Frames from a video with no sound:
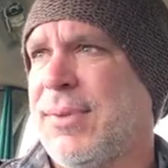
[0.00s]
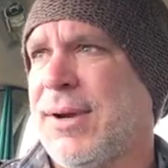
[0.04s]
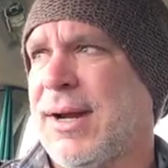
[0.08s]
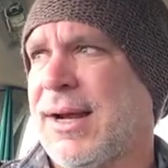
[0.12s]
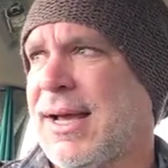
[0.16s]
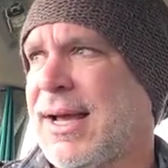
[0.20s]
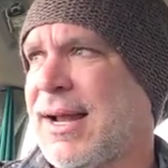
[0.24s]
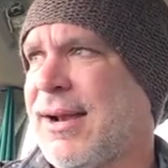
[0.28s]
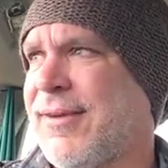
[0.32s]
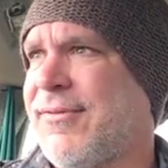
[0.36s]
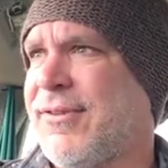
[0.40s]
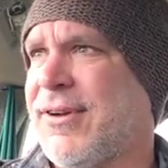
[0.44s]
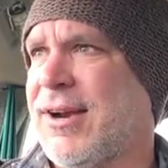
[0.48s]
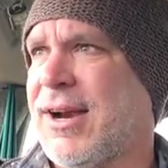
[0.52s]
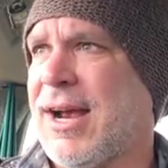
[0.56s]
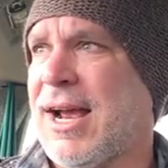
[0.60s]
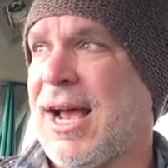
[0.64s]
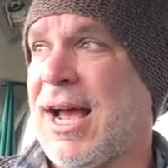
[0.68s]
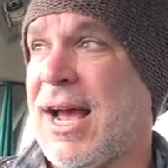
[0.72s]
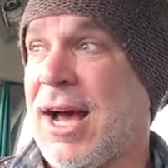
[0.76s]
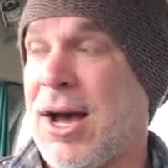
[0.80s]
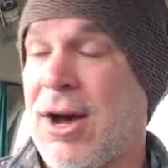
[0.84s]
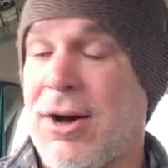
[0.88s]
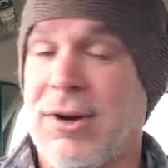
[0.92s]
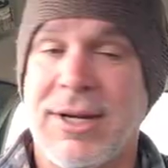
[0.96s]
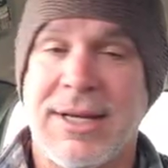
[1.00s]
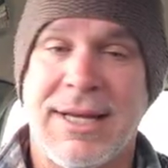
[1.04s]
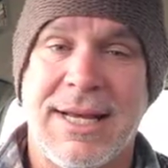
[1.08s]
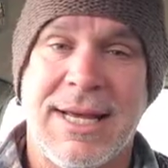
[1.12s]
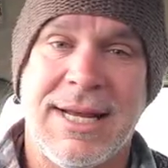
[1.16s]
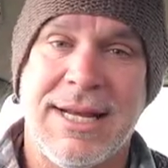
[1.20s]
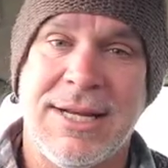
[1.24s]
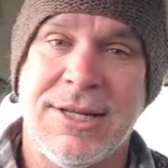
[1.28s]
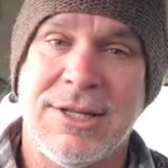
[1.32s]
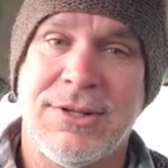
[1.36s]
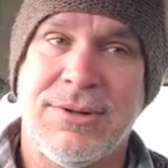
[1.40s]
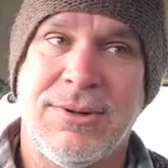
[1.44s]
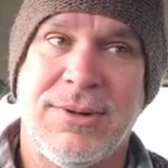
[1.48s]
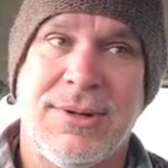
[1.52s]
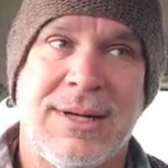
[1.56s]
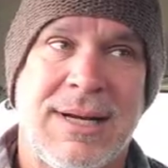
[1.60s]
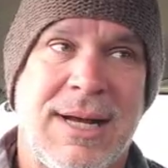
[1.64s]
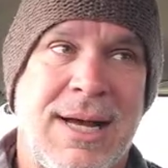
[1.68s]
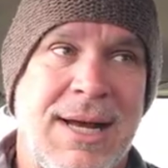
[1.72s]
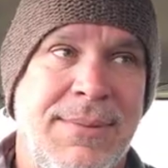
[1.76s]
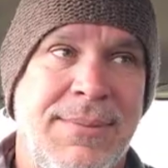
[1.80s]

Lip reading: But I gotta figure out how to get into it.